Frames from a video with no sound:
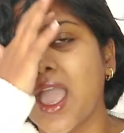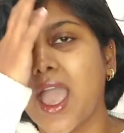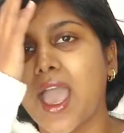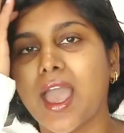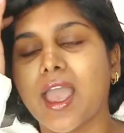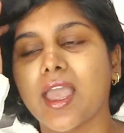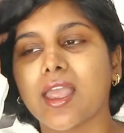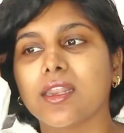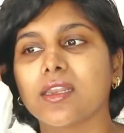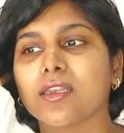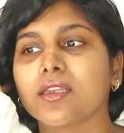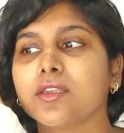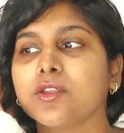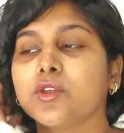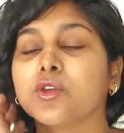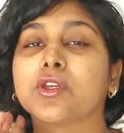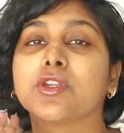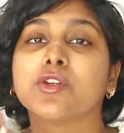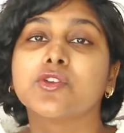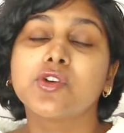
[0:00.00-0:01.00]
and
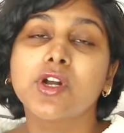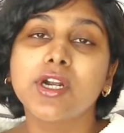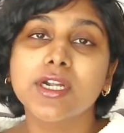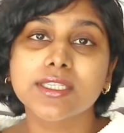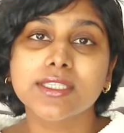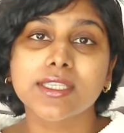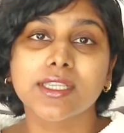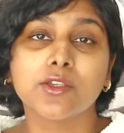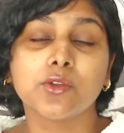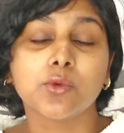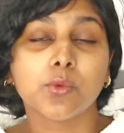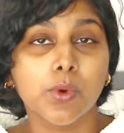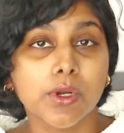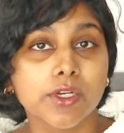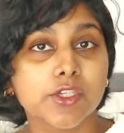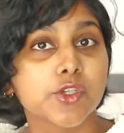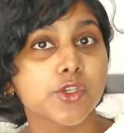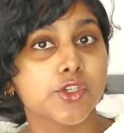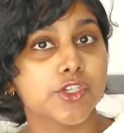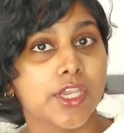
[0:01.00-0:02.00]
you can trust and you
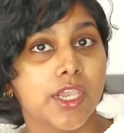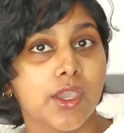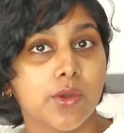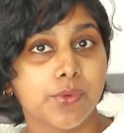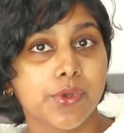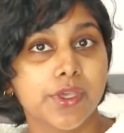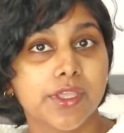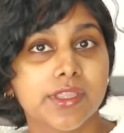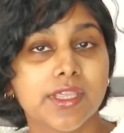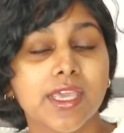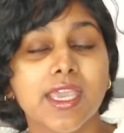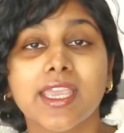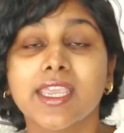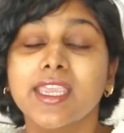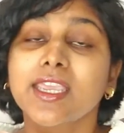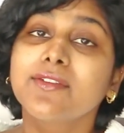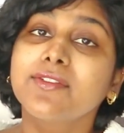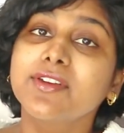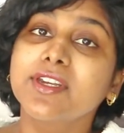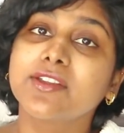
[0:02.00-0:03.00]
want to share with,
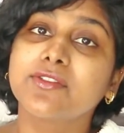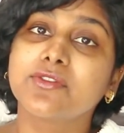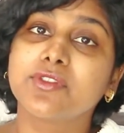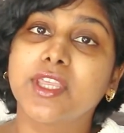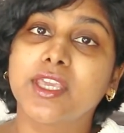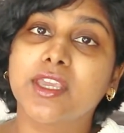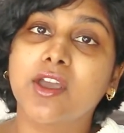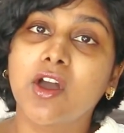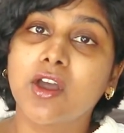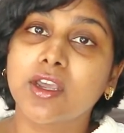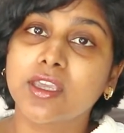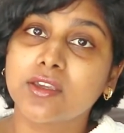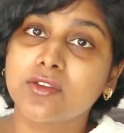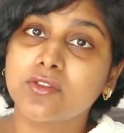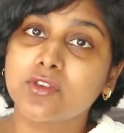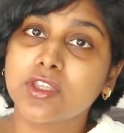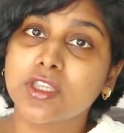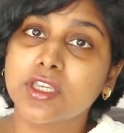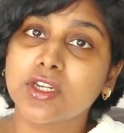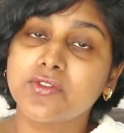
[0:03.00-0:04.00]
even if they can't
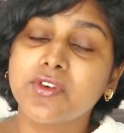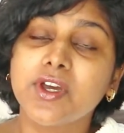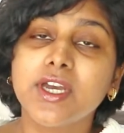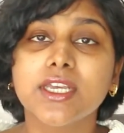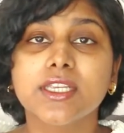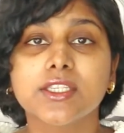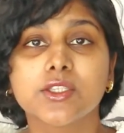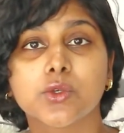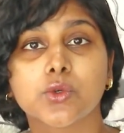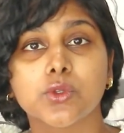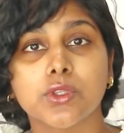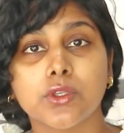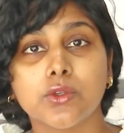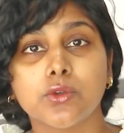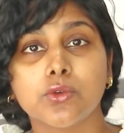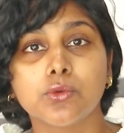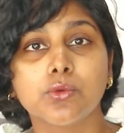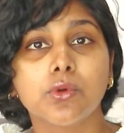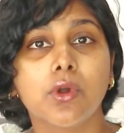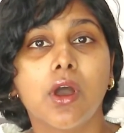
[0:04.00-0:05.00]
give you the advice or that
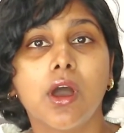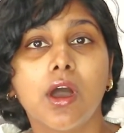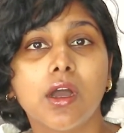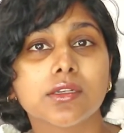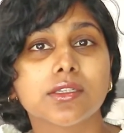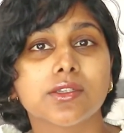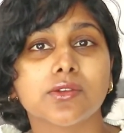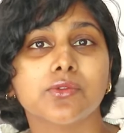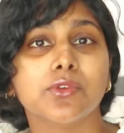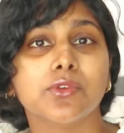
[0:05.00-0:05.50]
you aren't